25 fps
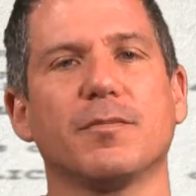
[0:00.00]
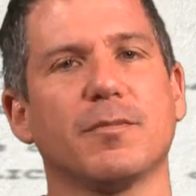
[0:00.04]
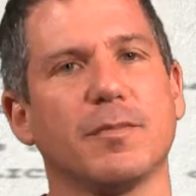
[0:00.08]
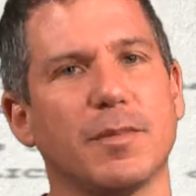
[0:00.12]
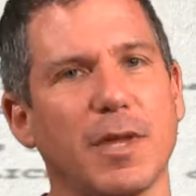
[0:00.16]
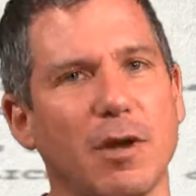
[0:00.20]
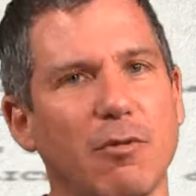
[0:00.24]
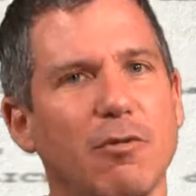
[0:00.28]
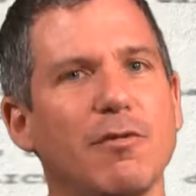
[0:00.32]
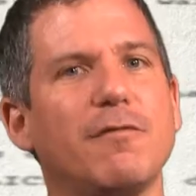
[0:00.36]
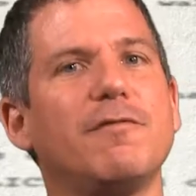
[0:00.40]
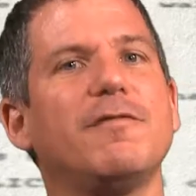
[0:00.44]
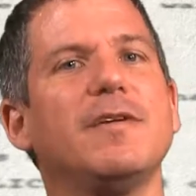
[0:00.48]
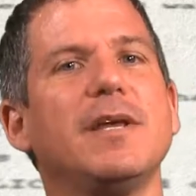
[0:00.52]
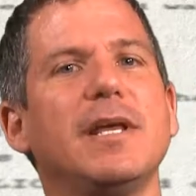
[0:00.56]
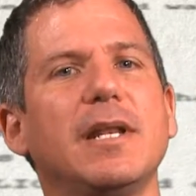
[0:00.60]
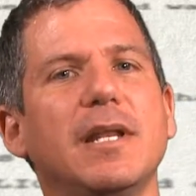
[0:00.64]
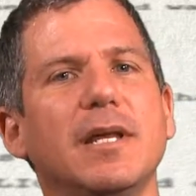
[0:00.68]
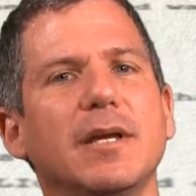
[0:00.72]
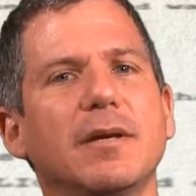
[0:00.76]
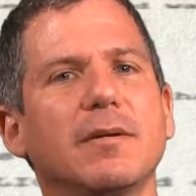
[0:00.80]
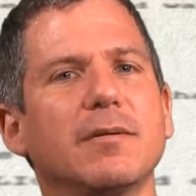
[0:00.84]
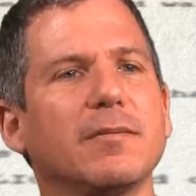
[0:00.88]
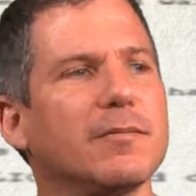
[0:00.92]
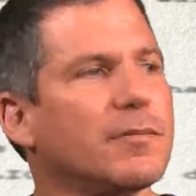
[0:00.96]
They're
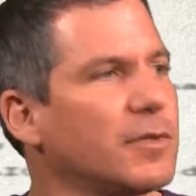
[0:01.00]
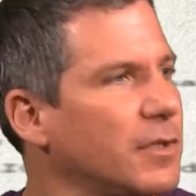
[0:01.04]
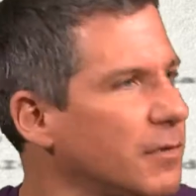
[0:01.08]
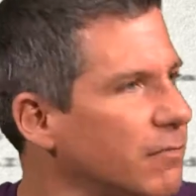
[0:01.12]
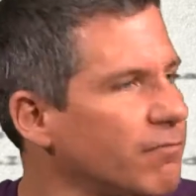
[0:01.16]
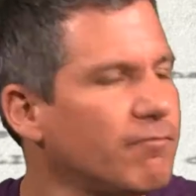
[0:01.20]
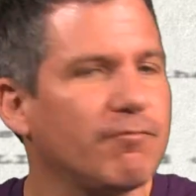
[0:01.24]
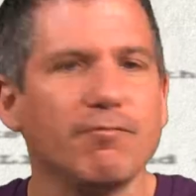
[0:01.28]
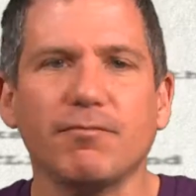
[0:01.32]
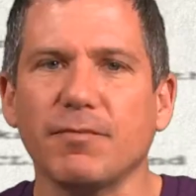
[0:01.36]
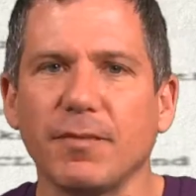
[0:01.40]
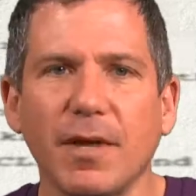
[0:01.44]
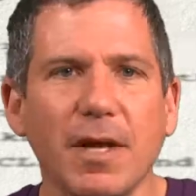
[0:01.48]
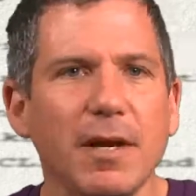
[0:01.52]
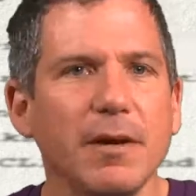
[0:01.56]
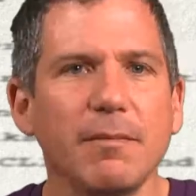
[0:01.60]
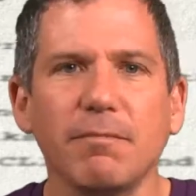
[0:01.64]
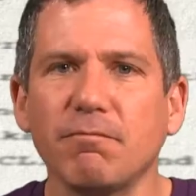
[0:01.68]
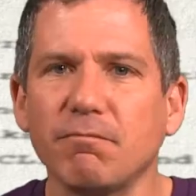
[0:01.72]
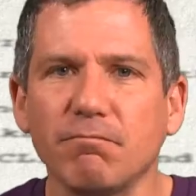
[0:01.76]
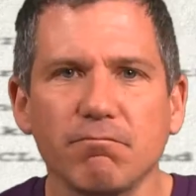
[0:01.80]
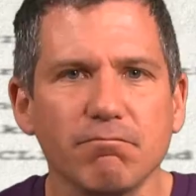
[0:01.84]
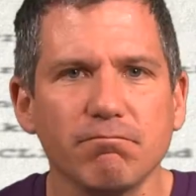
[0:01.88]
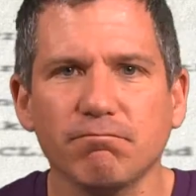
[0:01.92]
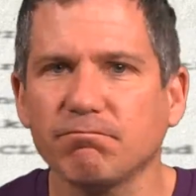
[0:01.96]
revealing that they're a
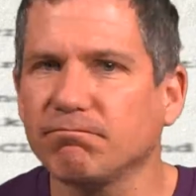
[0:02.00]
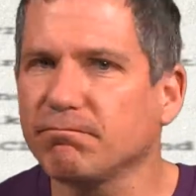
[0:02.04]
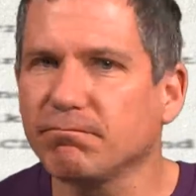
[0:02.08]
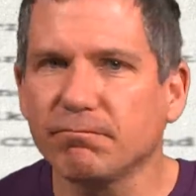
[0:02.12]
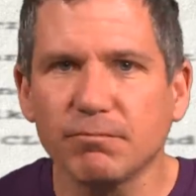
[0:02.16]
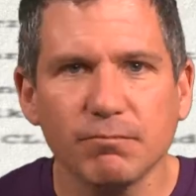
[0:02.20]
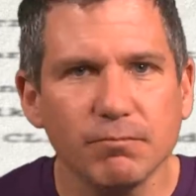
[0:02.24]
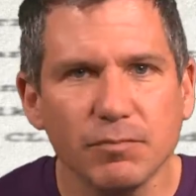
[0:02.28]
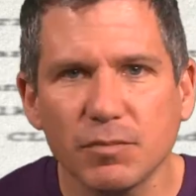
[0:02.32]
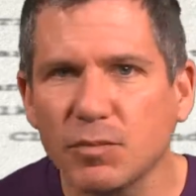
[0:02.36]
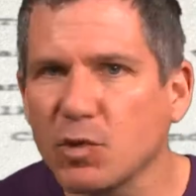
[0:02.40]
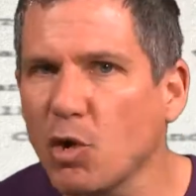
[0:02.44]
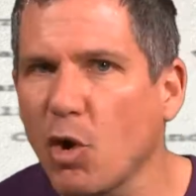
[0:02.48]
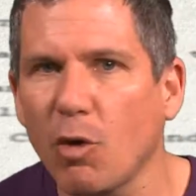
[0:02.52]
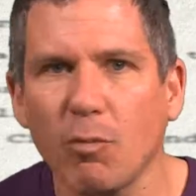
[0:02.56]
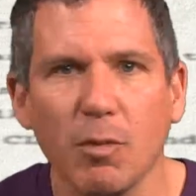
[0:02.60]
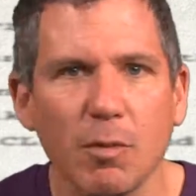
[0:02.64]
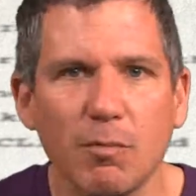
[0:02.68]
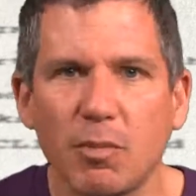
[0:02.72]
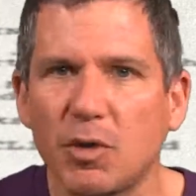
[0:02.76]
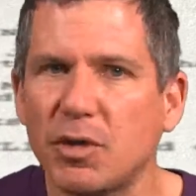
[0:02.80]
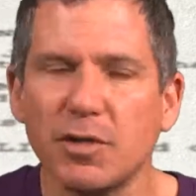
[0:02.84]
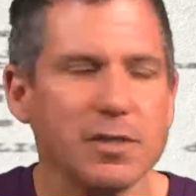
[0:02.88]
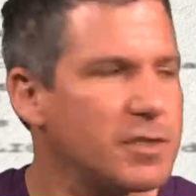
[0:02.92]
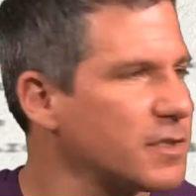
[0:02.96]
normal
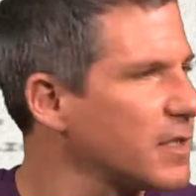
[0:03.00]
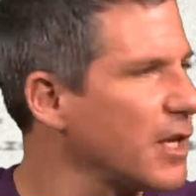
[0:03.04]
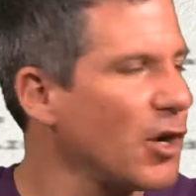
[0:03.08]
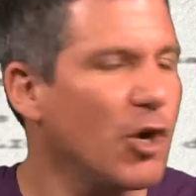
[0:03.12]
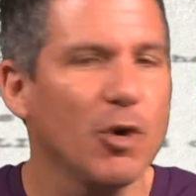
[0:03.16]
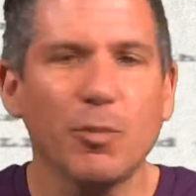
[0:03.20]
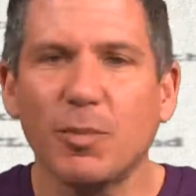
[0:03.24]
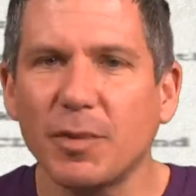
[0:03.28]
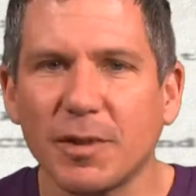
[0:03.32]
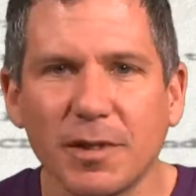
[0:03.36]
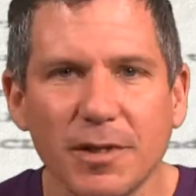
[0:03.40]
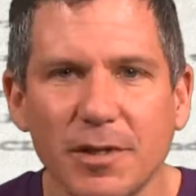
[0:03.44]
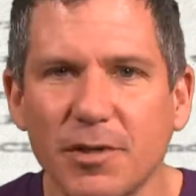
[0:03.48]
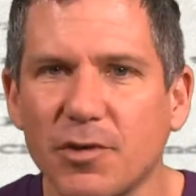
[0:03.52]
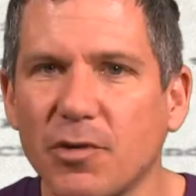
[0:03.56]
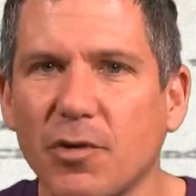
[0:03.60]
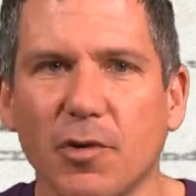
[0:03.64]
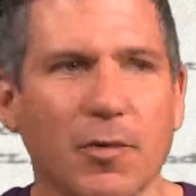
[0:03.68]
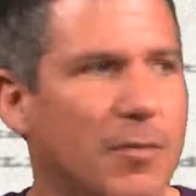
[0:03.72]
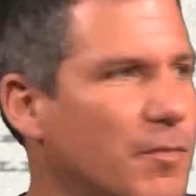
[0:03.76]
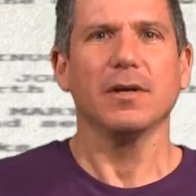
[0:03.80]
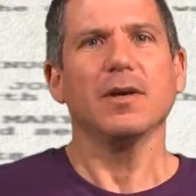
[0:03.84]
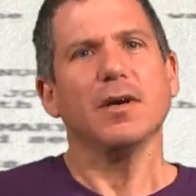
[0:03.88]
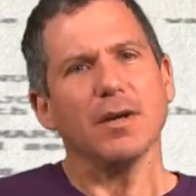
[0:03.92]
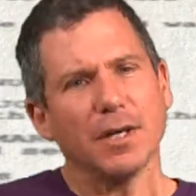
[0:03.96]
person, they're opening the
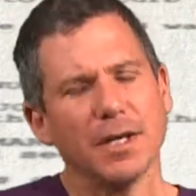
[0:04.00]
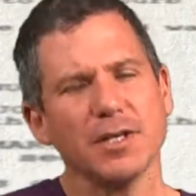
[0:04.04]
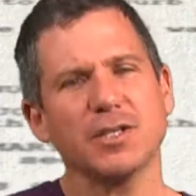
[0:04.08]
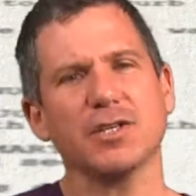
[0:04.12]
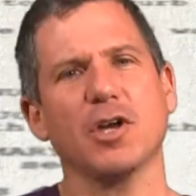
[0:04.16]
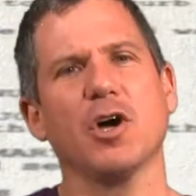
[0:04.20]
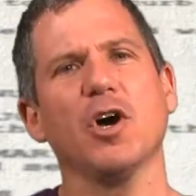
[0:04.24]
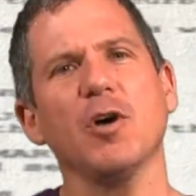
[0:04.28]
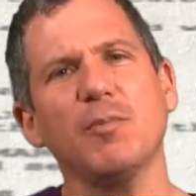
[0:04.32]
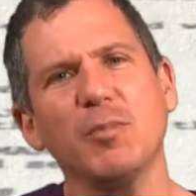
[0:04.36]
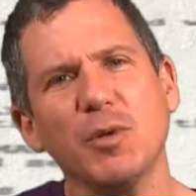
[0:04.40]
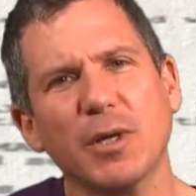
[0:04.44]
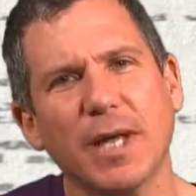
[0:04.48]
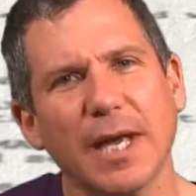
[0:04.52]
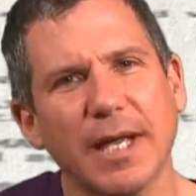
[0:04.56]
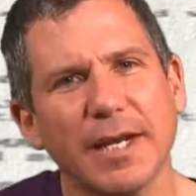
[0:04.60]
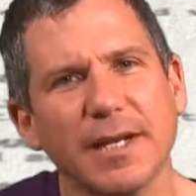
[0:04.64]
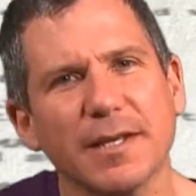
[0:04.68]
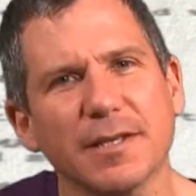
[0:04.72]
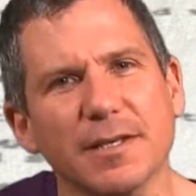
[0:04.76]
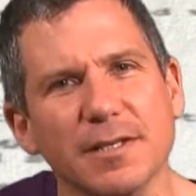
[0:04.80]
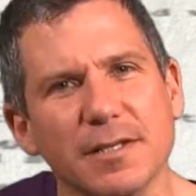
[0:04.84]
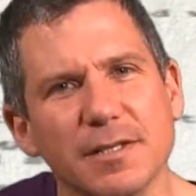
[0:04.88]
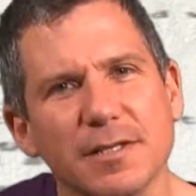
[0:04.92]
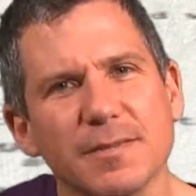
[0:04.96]
door. Okay, so I hope you're
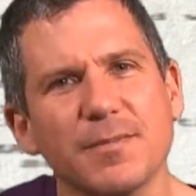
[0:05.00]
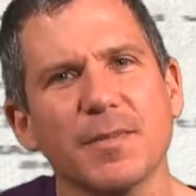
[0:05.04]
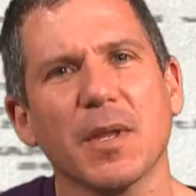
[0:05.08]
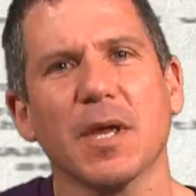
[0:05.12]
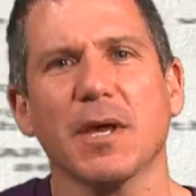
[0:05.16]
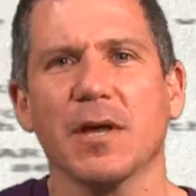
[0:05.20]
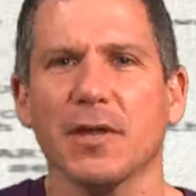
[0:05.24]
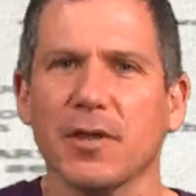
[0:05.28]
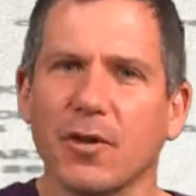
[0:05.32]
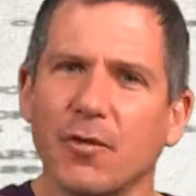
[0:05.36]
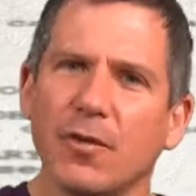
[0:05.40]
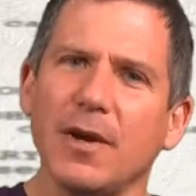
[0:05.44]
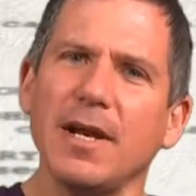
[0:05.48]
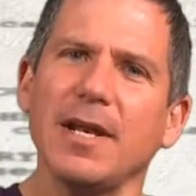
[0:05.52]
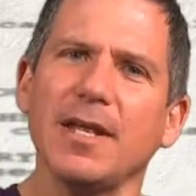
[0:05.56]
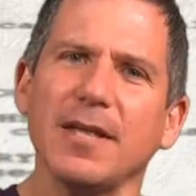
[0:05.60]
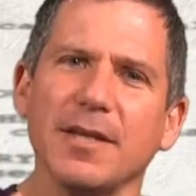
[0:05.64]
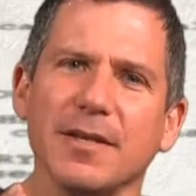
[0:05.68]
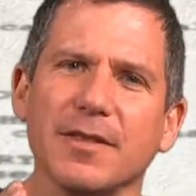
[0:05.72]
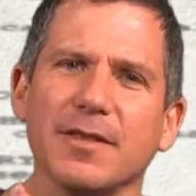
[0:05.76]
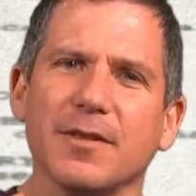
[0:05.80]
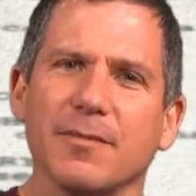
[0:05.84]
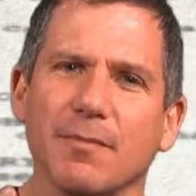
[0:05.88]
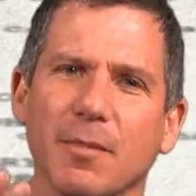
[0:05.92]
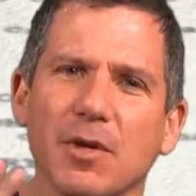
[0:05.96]
getting this.
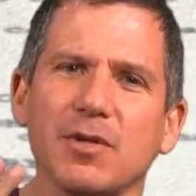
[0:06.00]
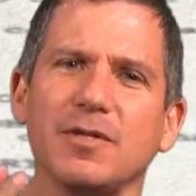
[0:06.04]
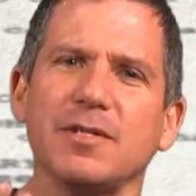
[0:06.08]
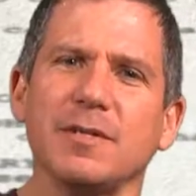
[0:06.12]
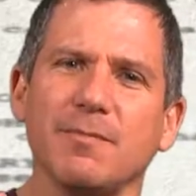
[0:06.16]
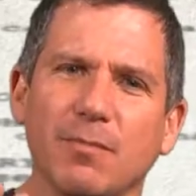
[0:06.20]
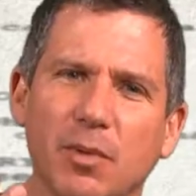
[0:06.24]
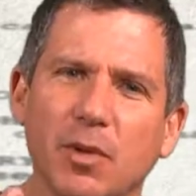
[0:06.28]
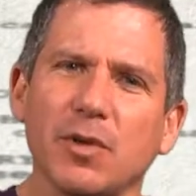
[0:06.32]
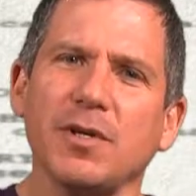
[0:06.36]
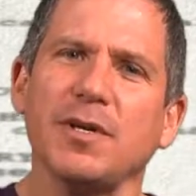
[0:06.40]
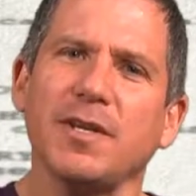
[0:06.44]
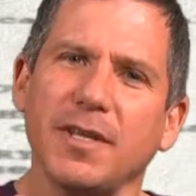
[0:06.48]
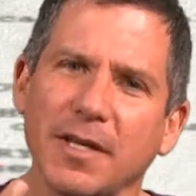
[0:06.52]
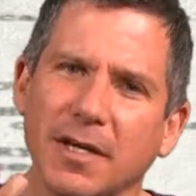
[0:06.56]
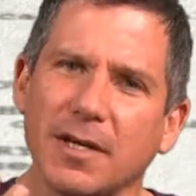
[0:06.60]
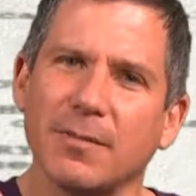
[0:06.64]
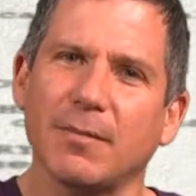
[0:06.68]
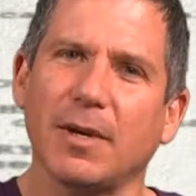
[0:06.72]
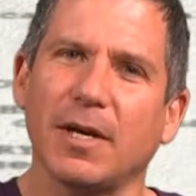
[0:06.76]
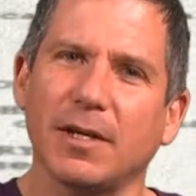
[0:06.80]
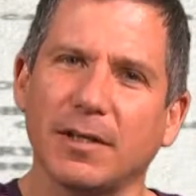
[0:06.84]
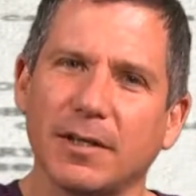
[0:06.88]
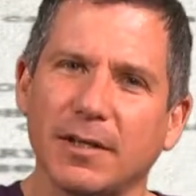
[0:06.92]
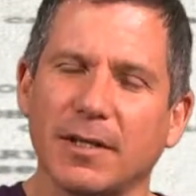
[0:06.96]
The most important thing
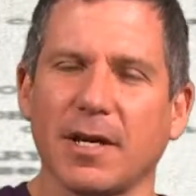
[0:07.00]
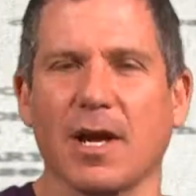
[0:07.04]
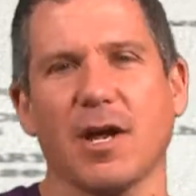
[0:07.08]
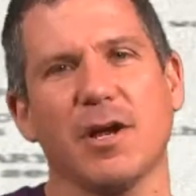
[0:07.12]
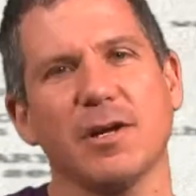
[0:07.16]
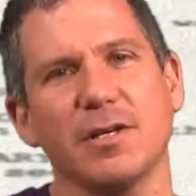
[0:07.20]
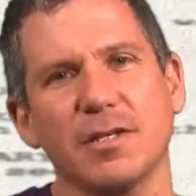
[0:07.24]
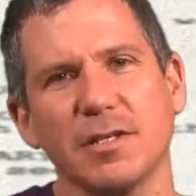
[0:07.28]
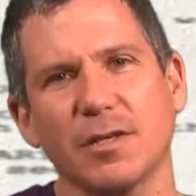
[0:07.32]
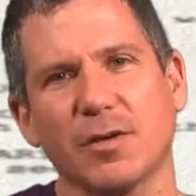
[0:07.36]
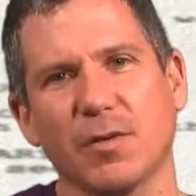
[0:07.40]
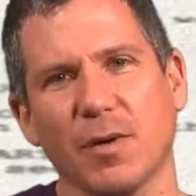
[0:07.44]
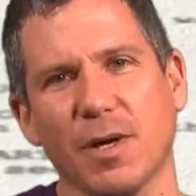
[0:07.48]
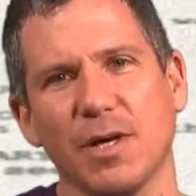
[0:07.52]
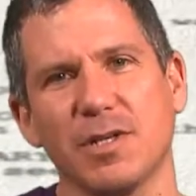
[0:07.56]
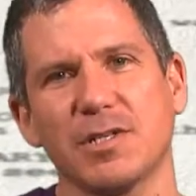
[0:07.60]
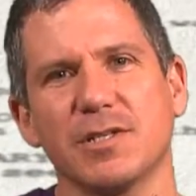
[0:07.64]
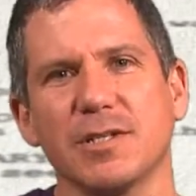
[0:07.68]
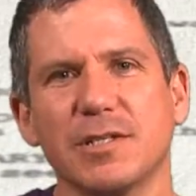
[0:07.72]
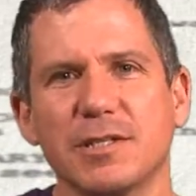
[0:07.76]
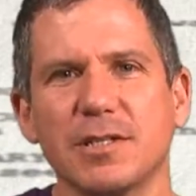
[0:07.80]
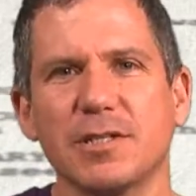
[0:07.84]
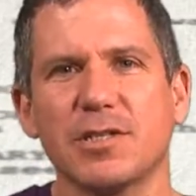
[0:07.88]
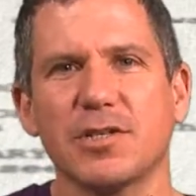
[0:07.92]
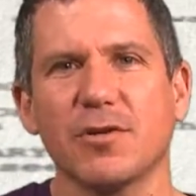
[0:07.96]
about the character equation
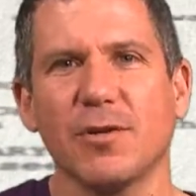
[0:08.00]
is that